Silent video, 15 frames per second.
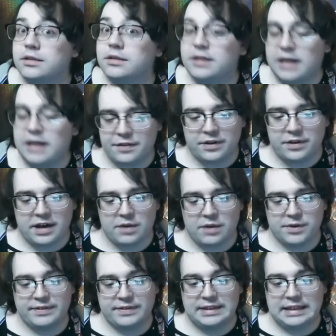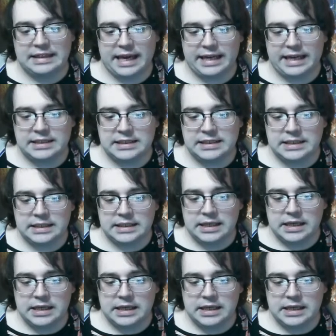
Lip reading: than I think I would have liked.